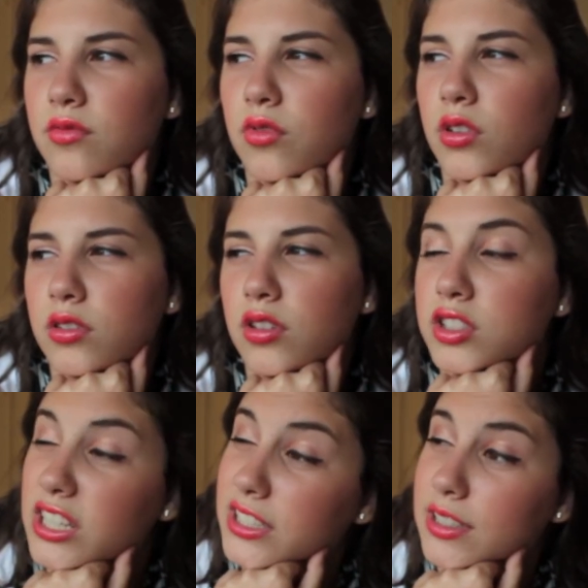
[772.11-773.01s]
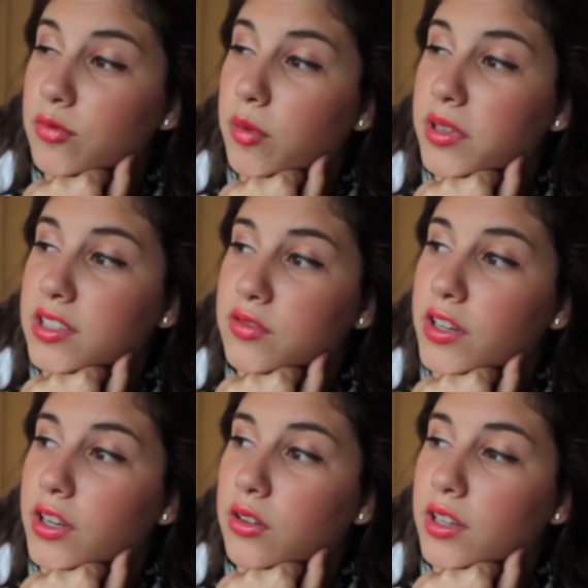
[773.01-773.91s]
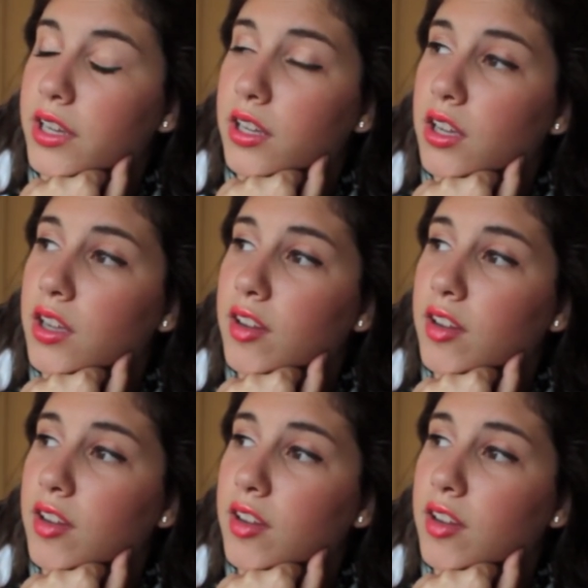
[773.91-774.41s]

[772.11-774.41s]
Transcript: fourth, second time filming this video and like